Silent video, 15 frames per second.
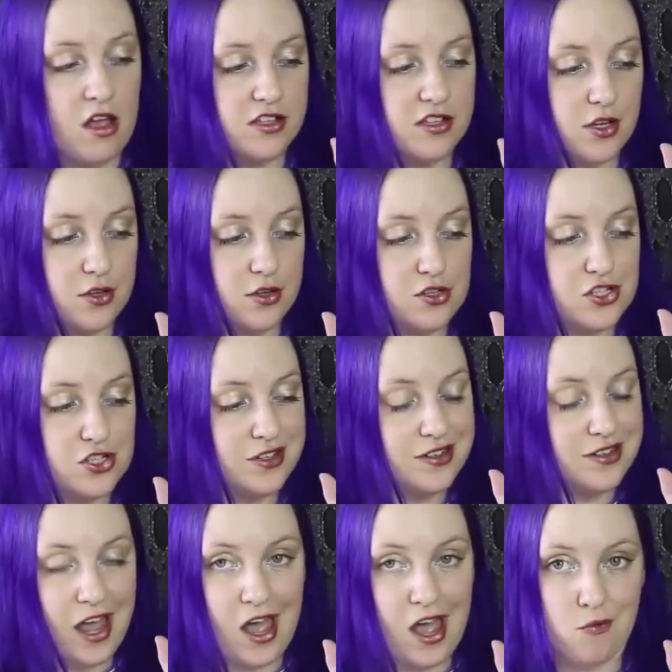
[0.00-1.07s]
So you
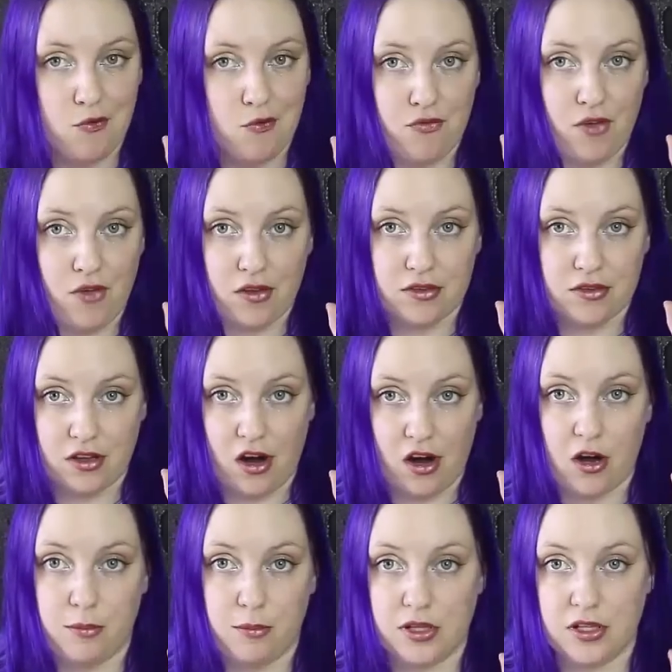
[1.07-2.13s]
shouldn't have felt the
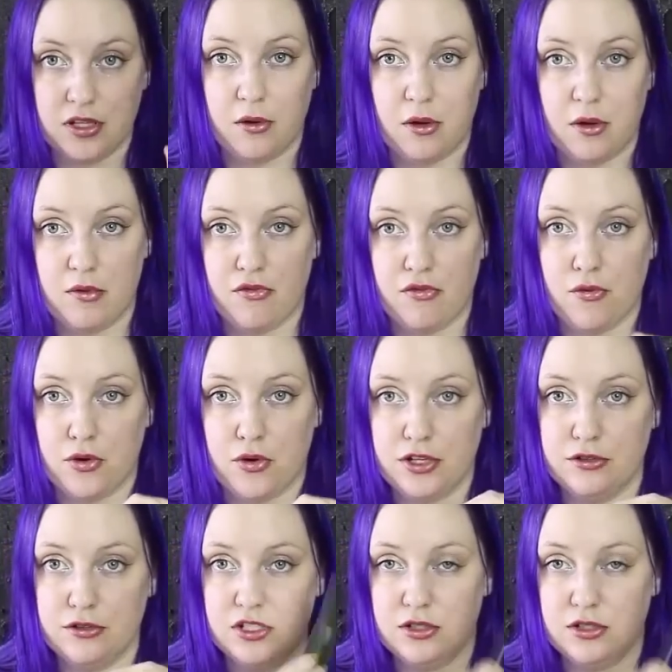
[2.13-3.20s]
card below it before
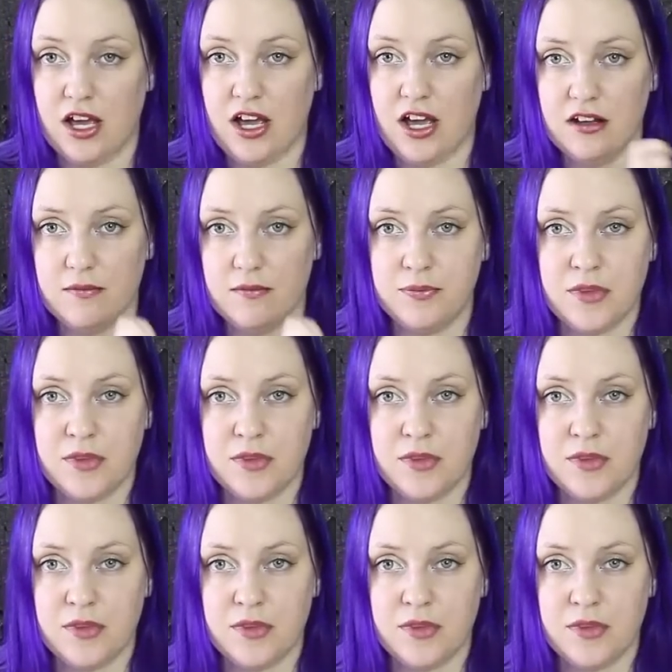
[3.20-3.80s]
you do that.